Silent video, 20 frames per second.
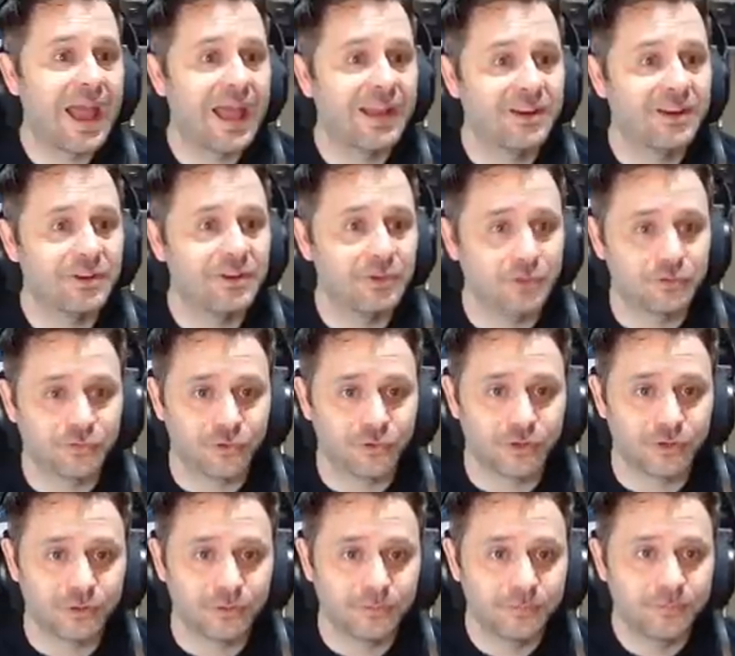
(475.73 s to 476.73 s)
news for
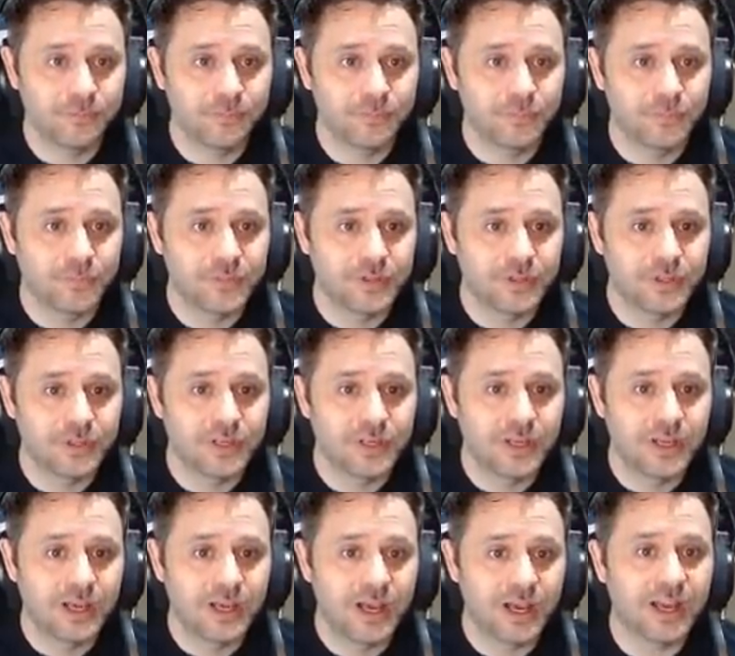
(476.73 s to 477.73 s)
you.
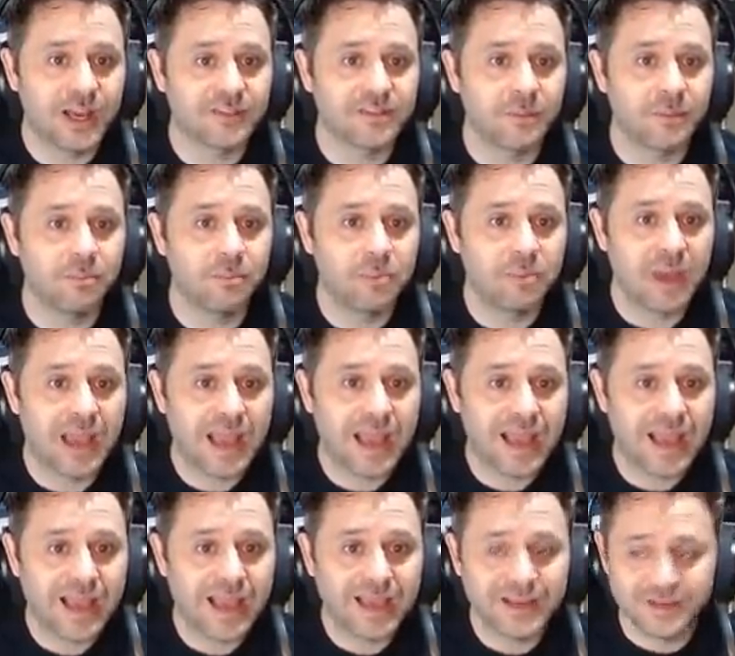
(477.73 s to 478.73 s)
I got some
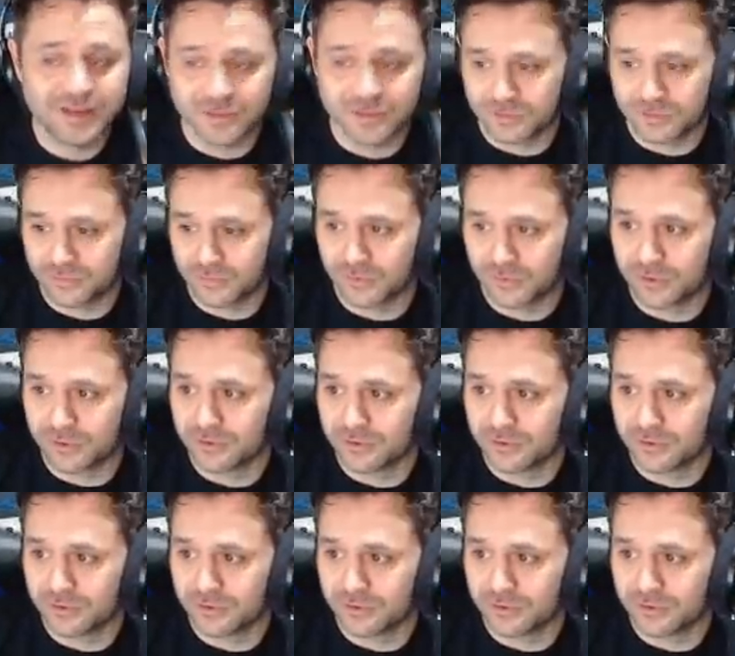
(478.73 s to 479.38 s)
bad news for you.